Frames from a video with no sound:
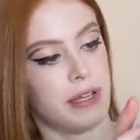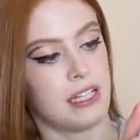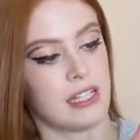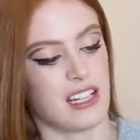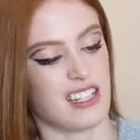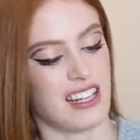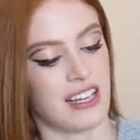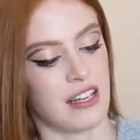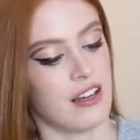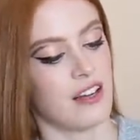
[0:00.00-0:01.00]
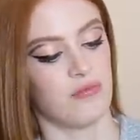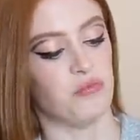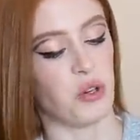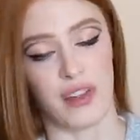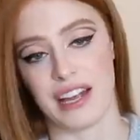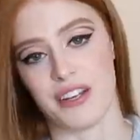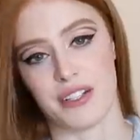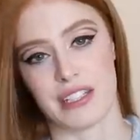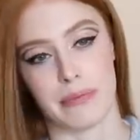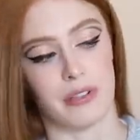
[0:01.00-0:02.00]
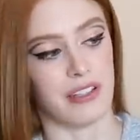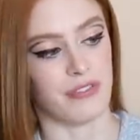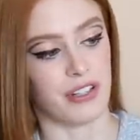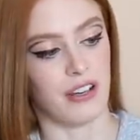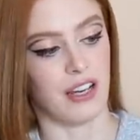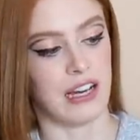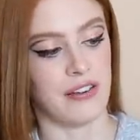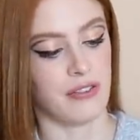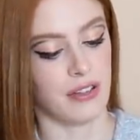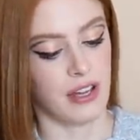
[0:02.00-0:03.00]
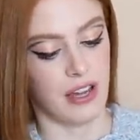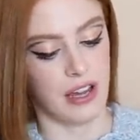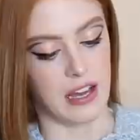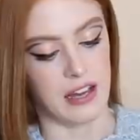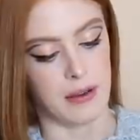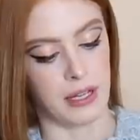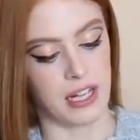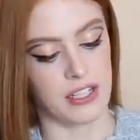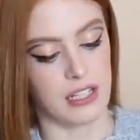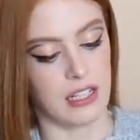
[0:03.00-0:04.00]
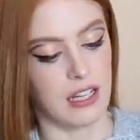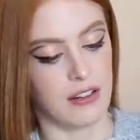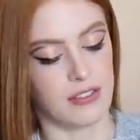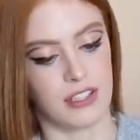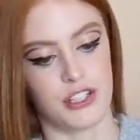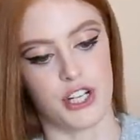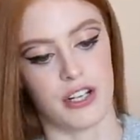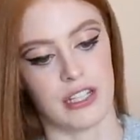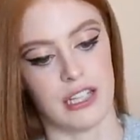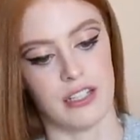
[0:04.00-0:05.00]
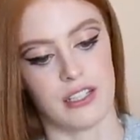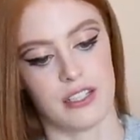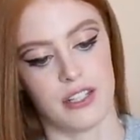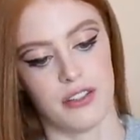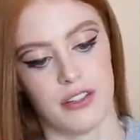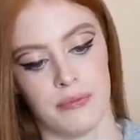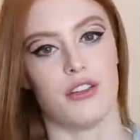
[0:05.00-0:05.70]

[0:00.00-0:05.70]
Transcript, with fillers: but it's actually not that noticeable in real life um, and I just loved the chunkiness to them.